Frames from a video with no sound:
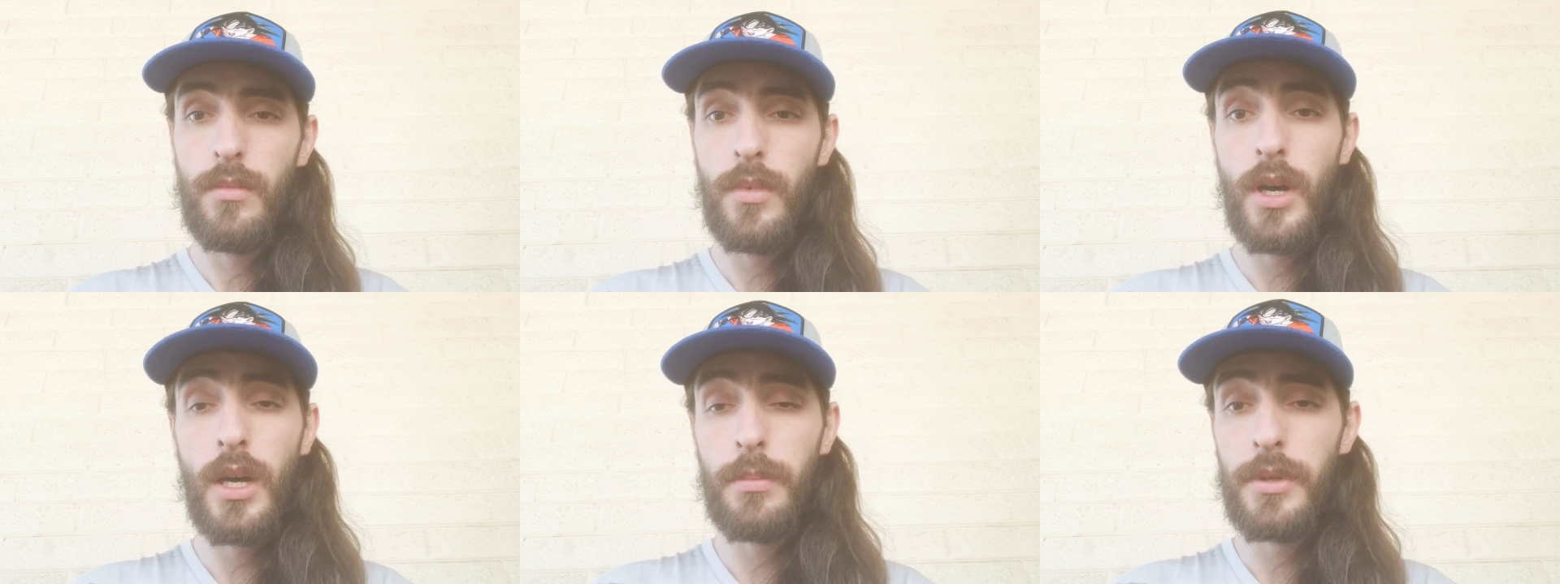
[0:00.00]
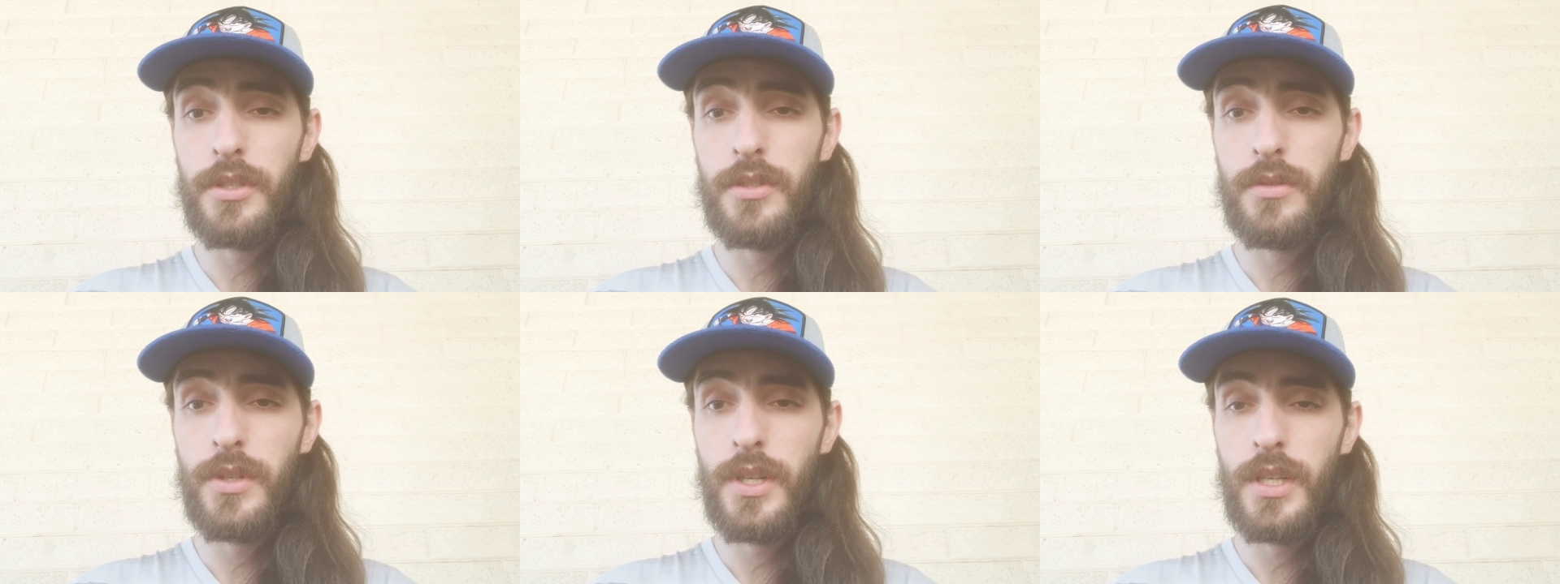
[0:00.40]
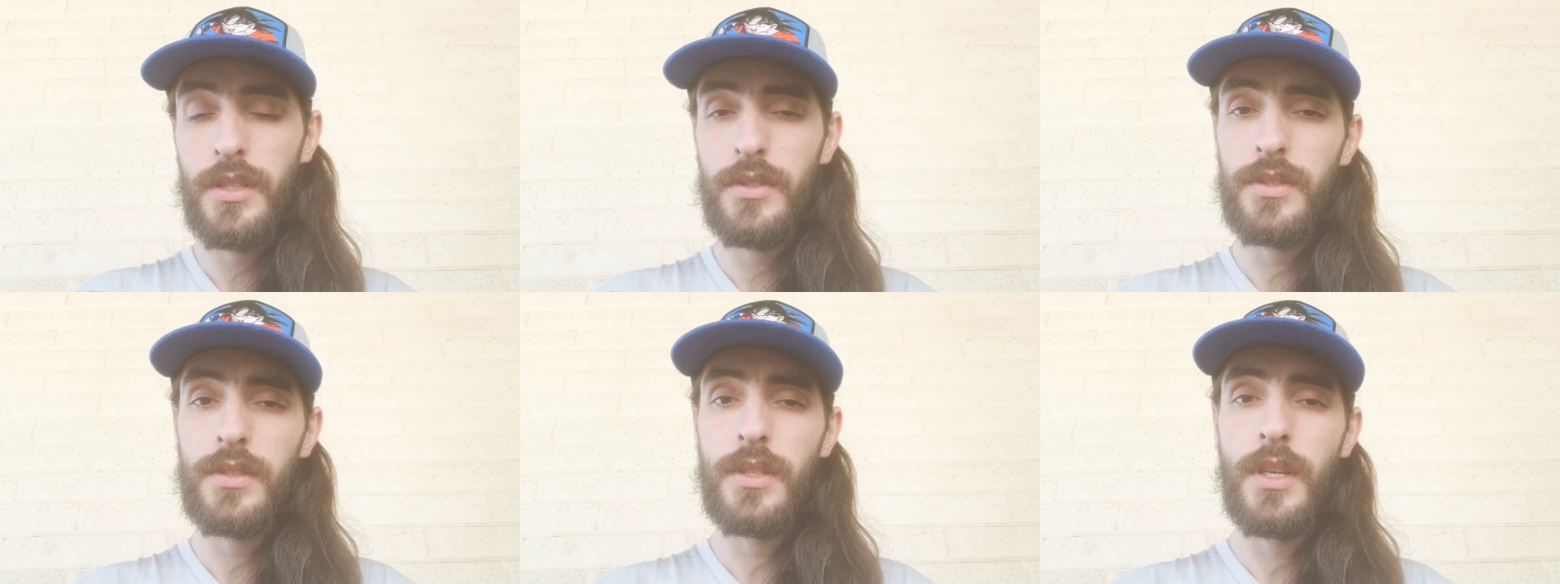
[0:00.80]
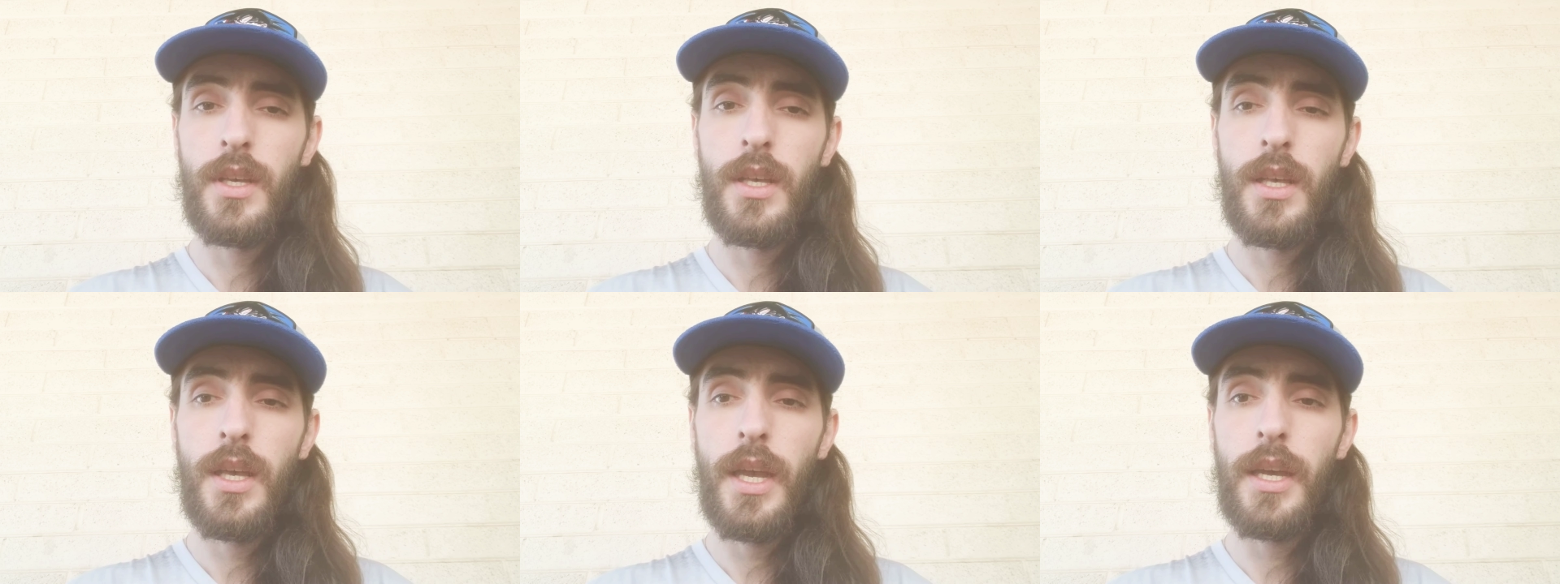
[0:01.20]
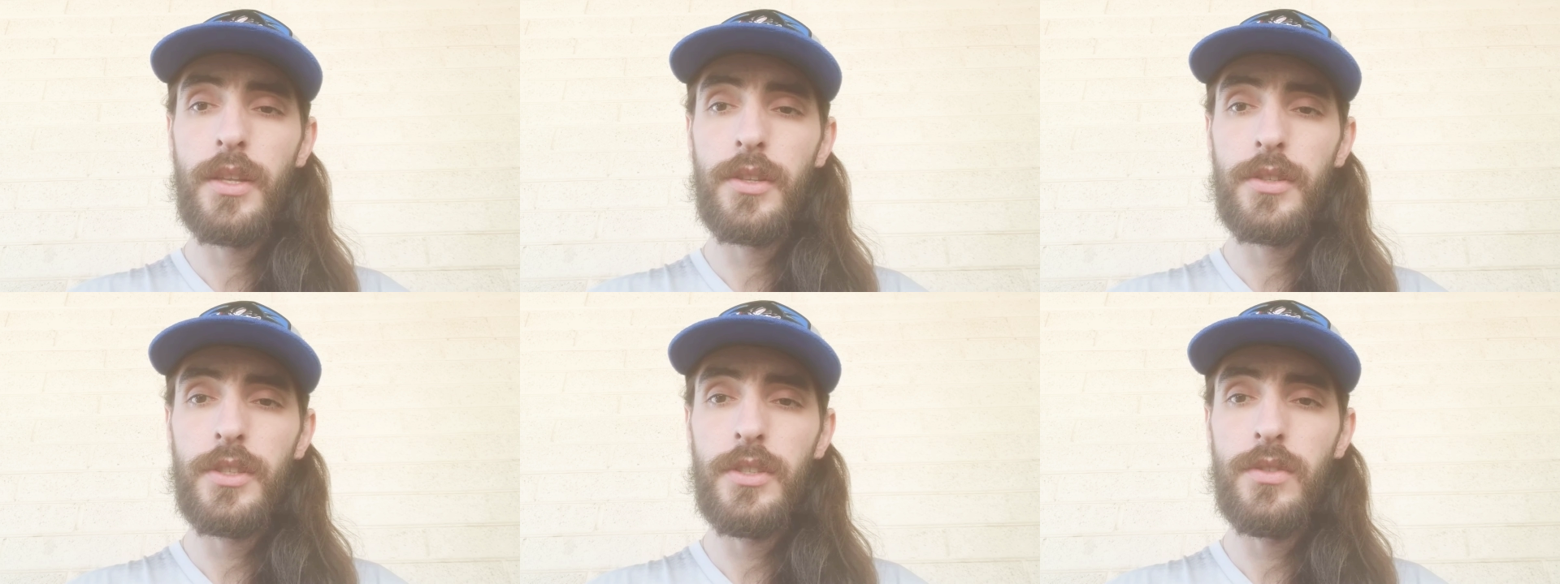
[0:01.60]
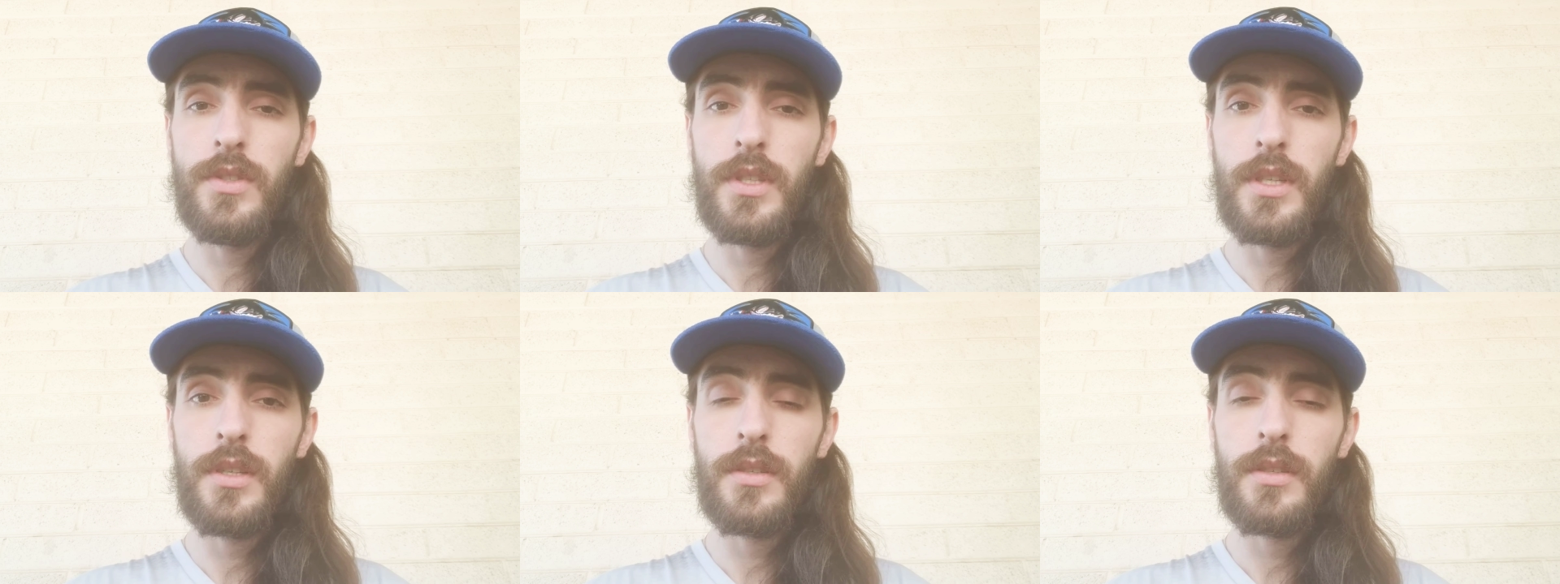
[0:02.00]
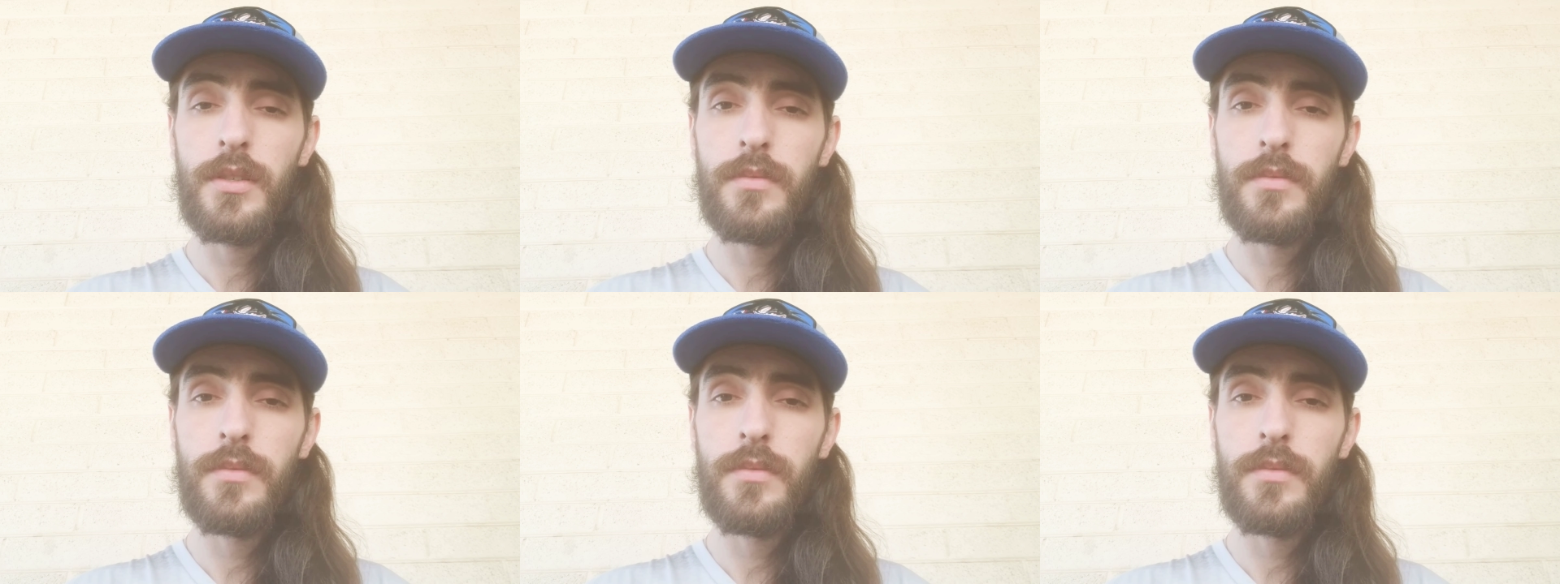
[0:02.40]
opportunities, and they're using